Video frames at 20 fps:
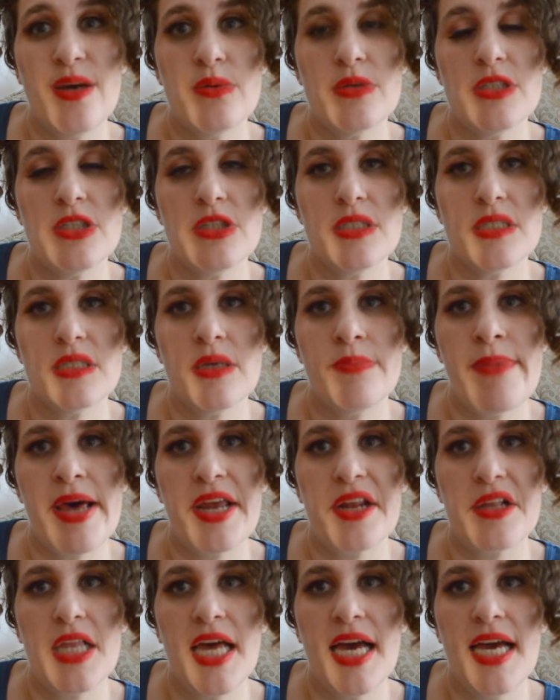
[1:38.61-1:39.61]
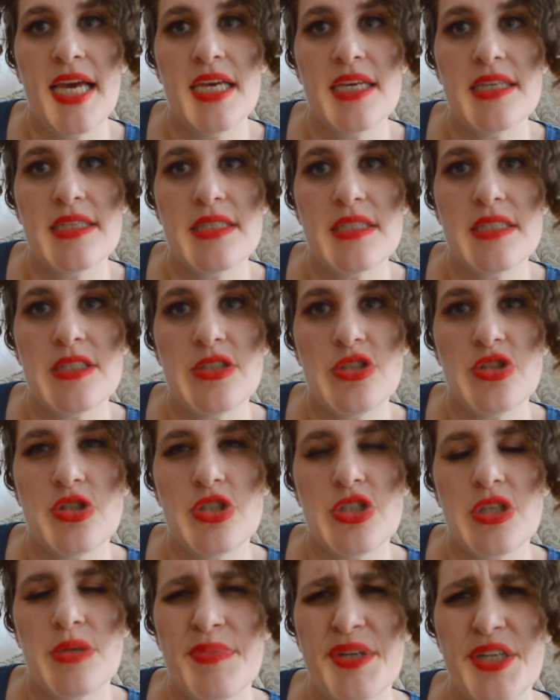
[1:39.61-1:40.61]
which is a metallized
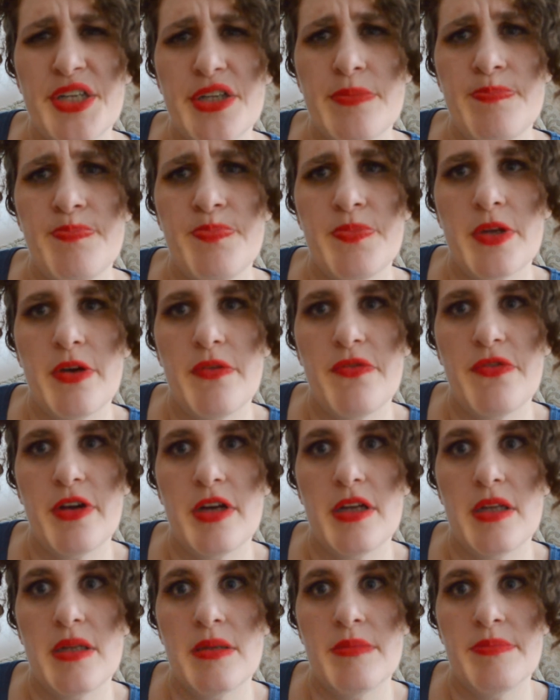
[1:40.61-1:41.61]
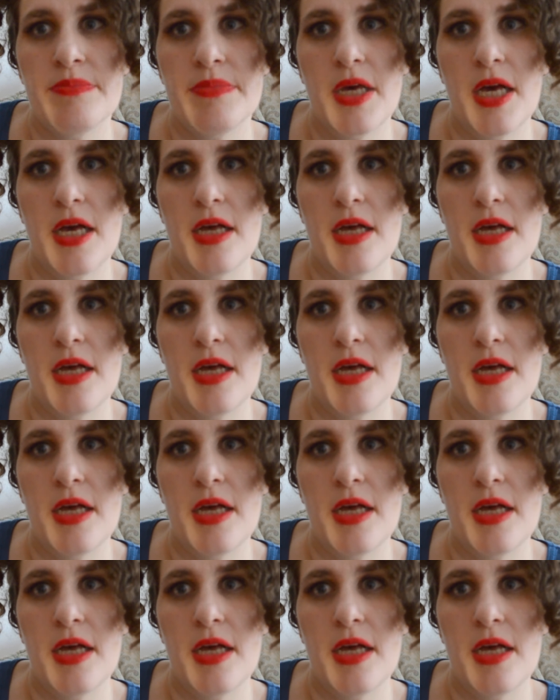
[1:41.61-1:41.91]
shimmer from